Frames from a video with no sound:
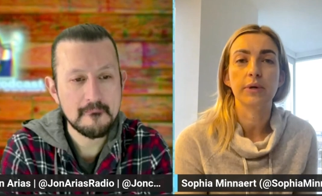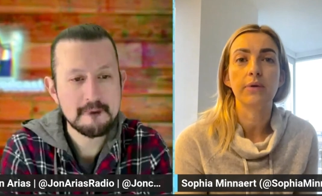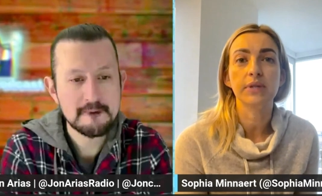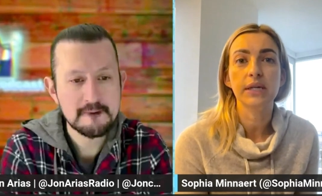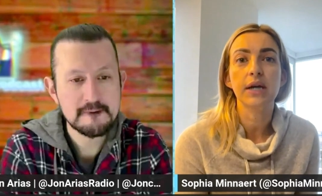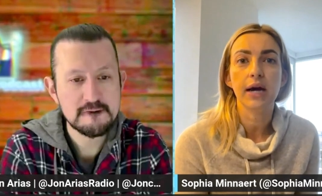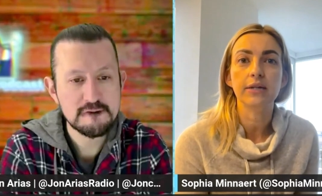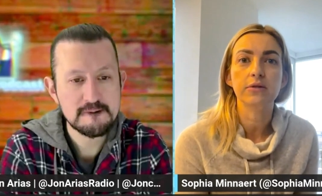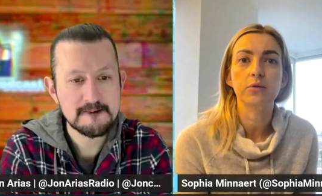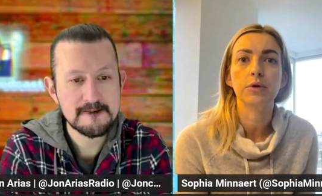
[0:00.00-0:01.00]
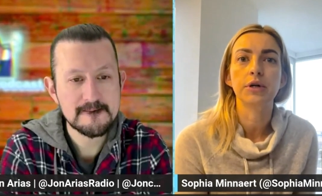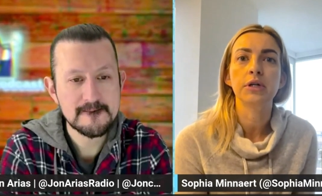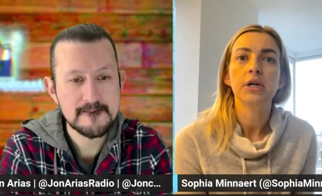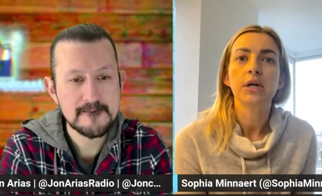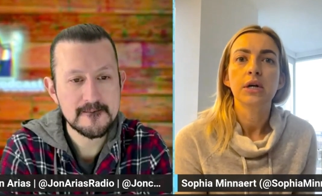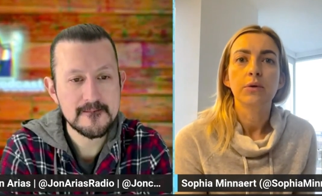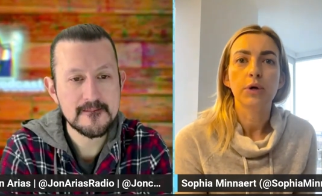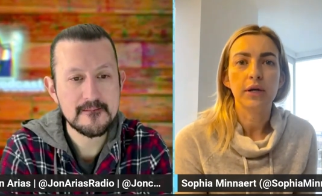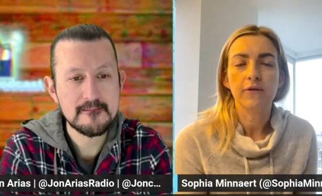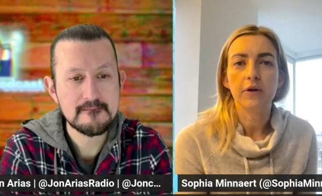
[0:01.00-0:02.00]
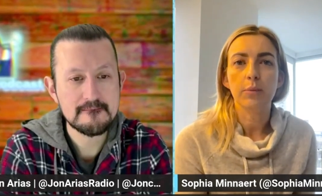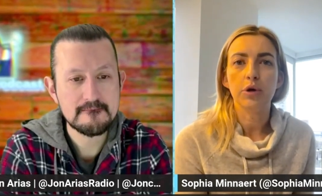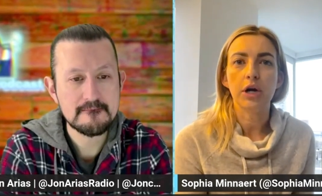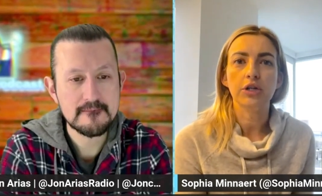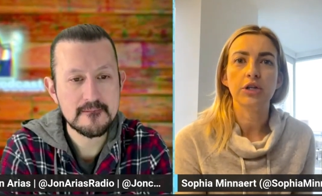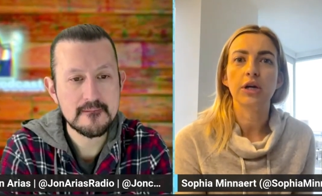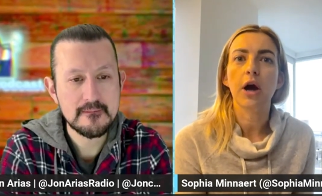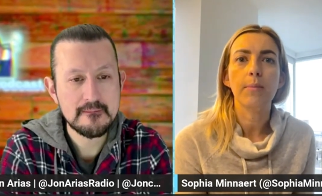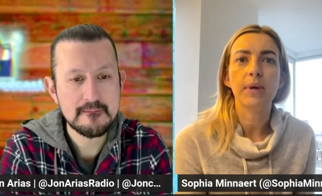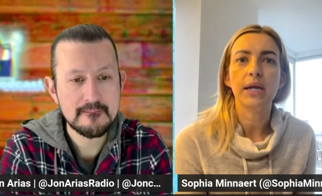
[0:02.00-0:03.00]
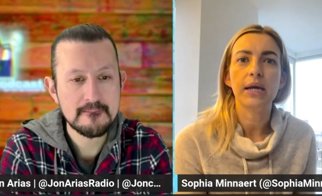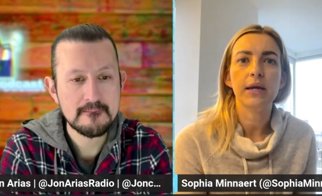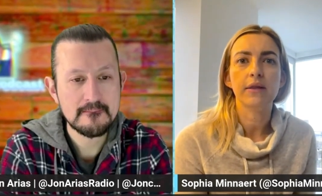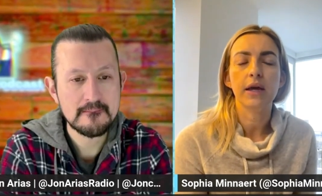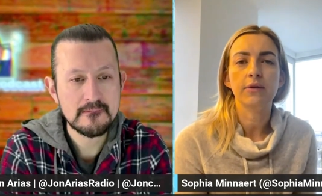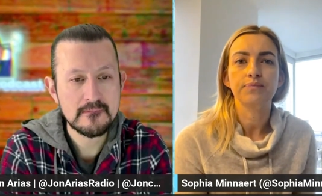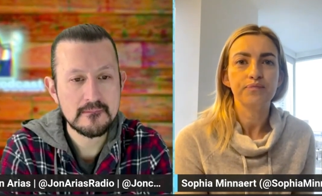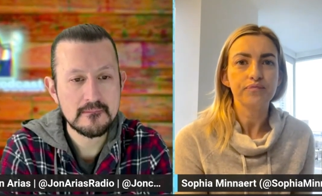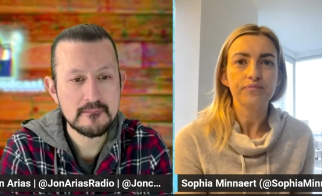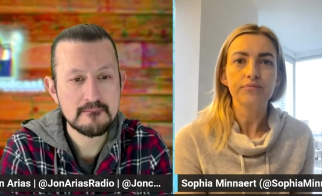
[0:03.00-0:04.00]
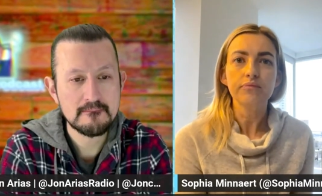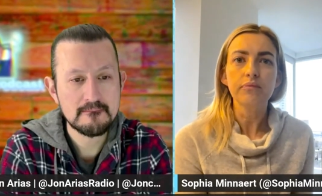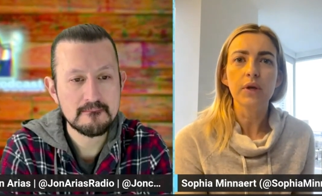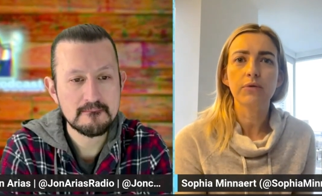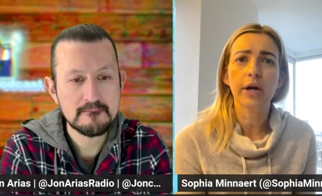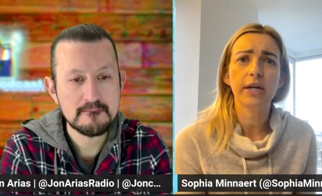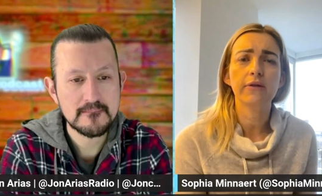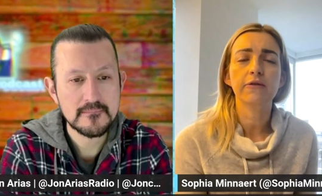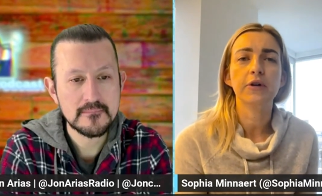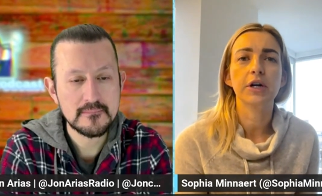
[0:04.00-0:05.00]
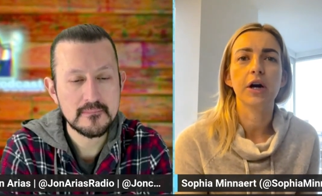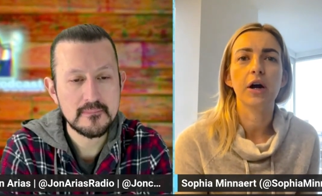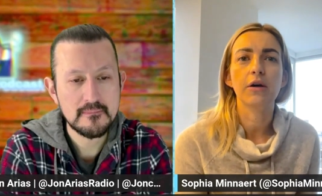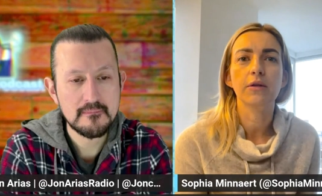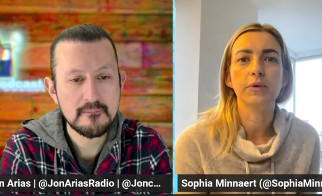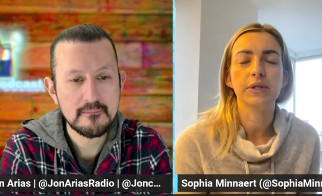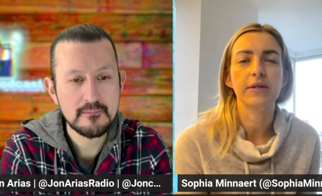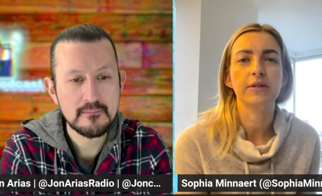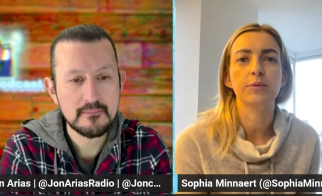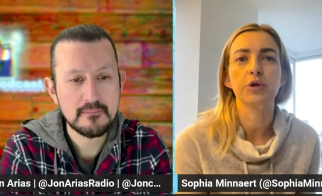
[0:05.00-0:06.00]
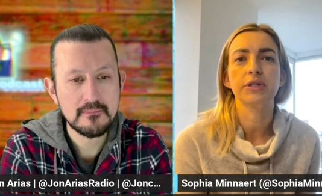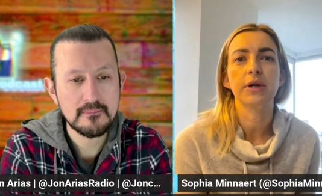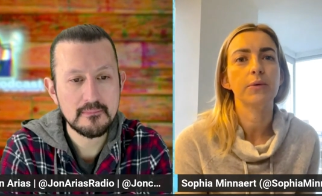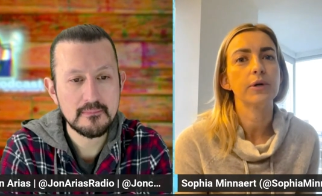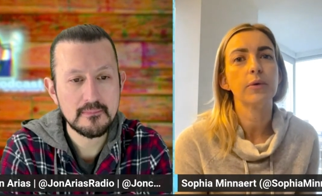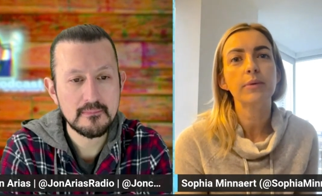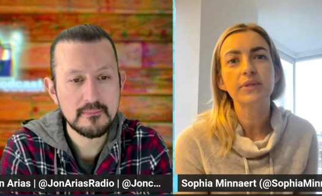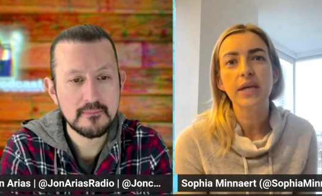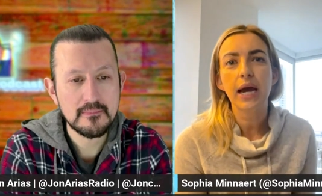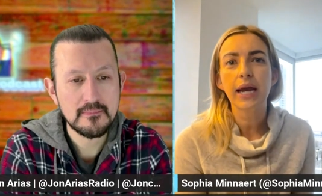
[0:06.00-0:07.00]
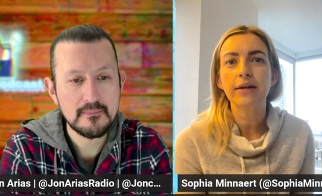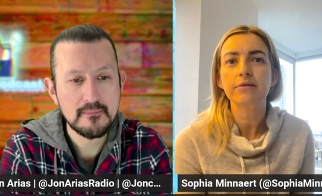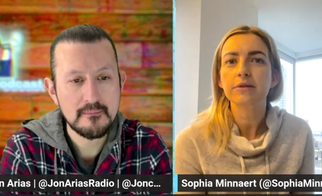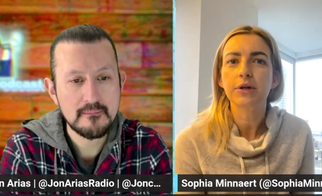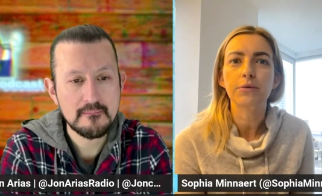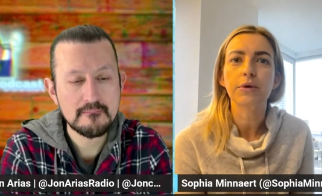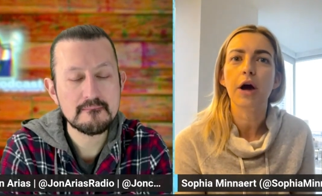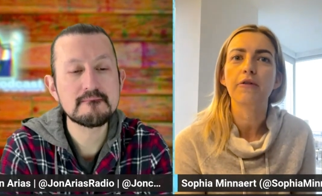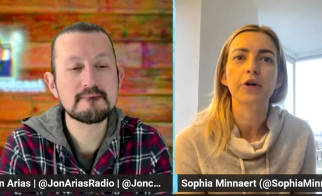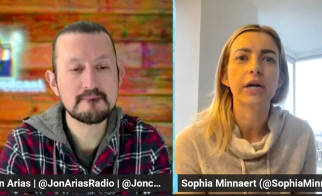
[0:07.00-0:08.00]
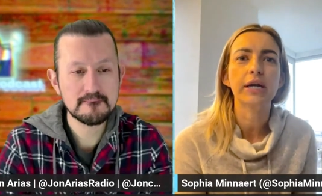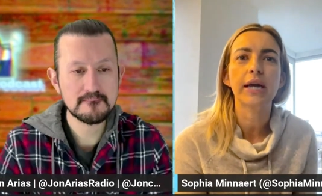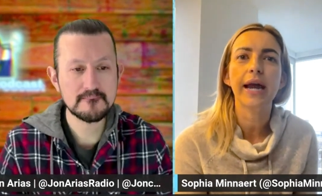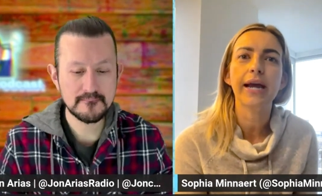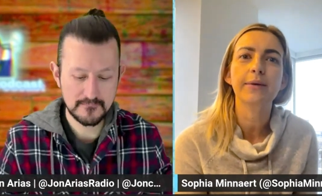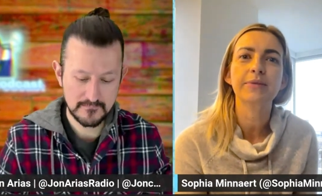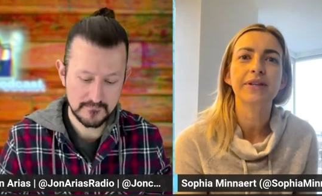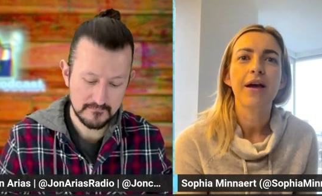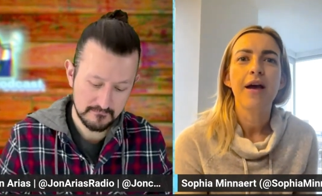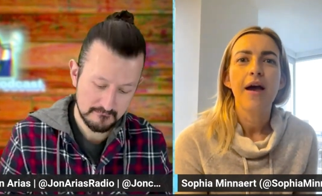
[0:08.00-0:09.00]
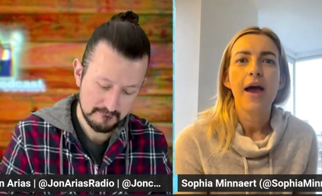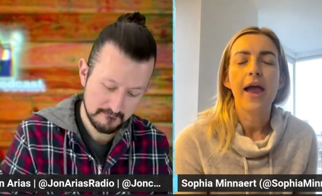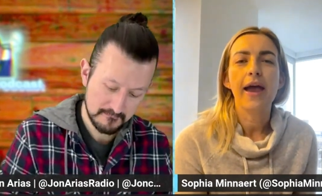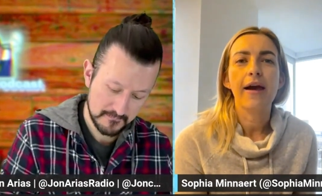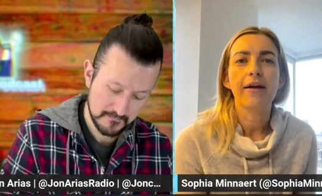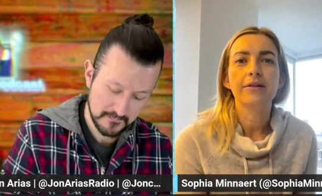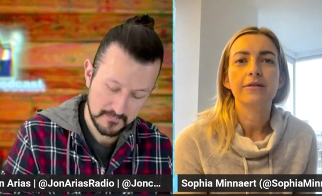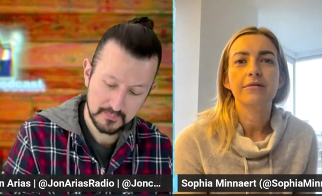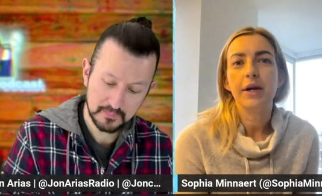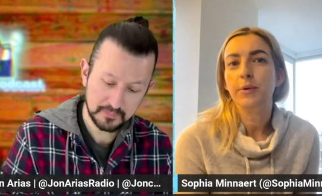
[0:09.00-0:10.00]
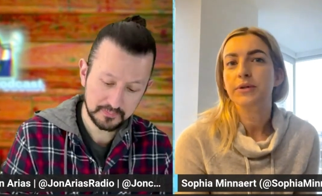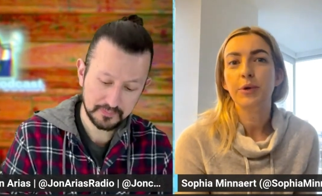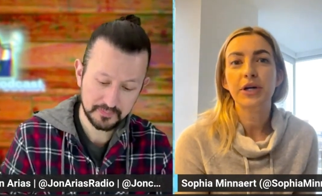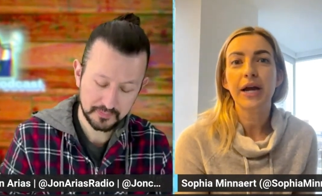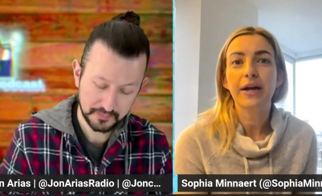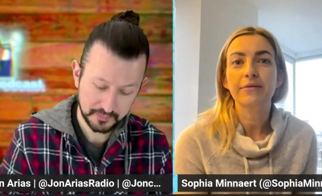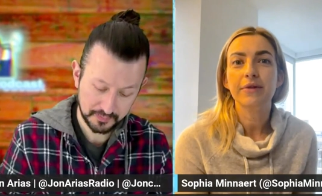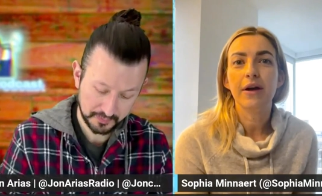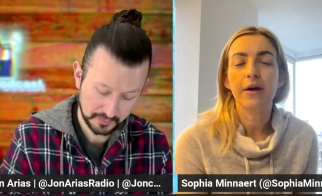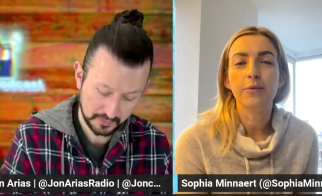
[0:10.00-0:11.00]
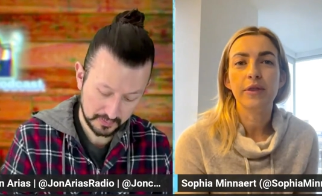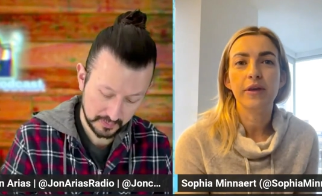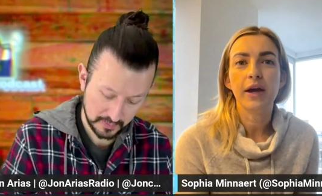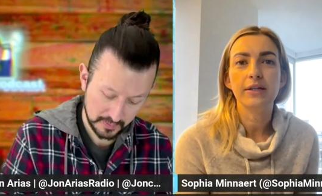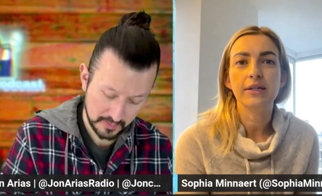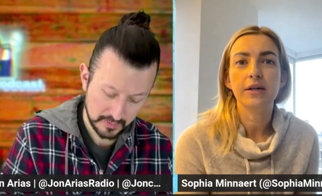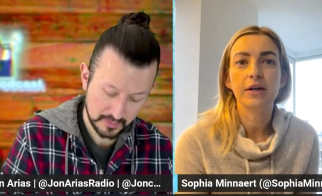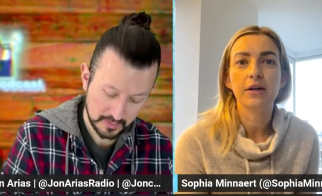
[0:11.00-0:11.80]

Speaker 1: when I was in high school, working for a production company, and then writing for uh, the Wisconsin Sports Network website. You know, covering games, and then I went to Marquette um, with the idea